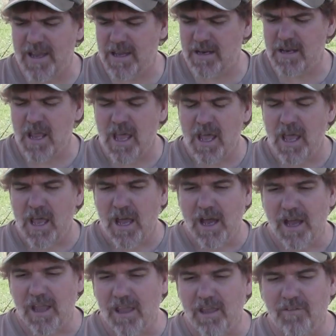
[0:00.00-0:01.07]
And
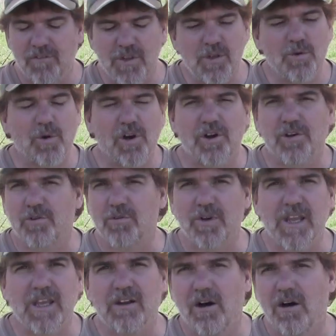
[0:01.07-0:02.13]
if you were to
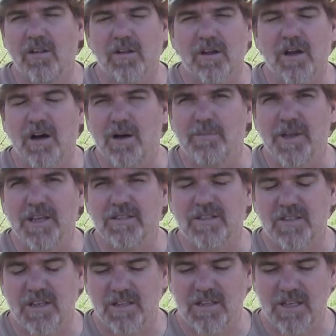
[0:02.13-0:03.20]
read all the
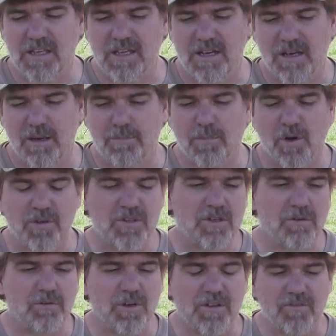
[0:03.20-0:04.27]
comments and the
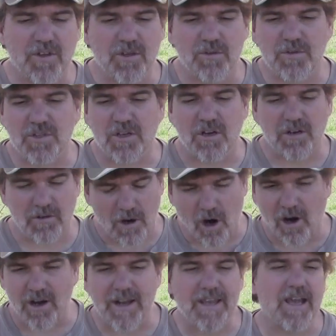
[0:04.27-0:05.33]
personal reviews on
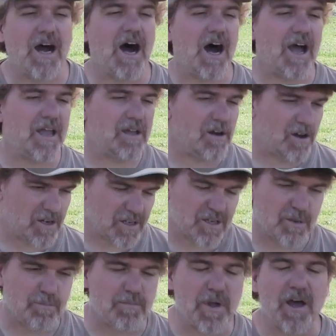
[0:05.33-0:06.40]
REI, on
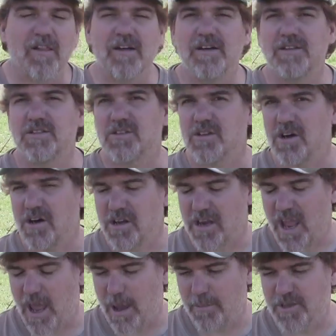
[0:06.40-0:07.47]
Cabela's, on
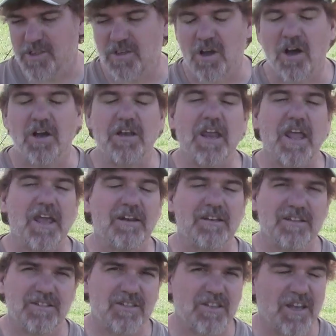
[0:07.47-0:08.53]
Amazon, and
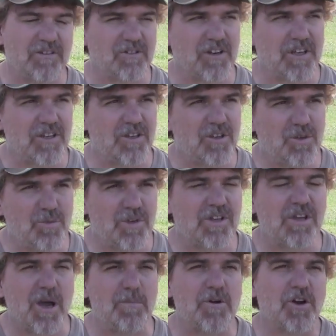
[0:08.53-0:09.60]
etc., you would
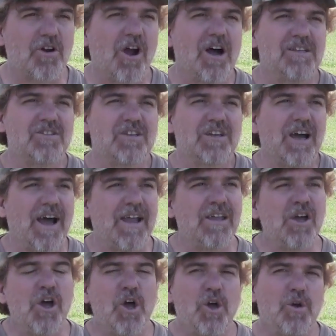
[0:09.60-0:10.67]
come across a guy
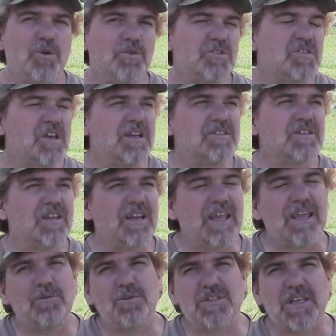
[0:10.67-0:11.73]
who says that
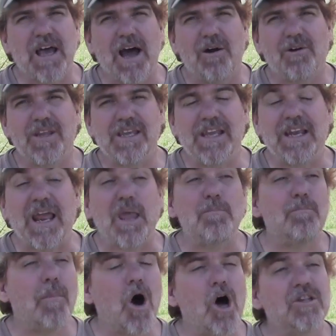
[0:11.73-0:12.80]
he was out in a
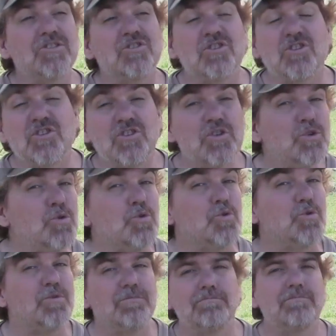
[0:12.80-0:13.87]

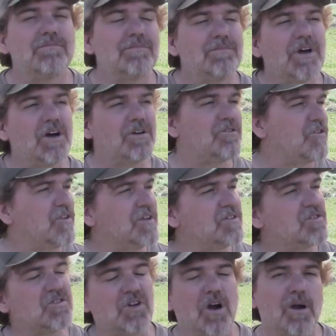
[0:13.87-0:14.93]
monsoon under
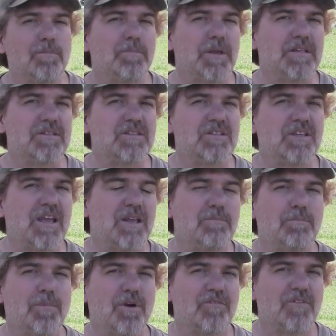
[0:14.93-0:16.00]
this tarp and stayed
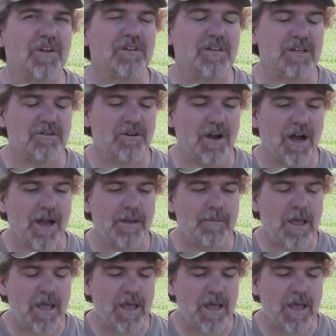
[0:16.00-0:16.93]
perfectly dry.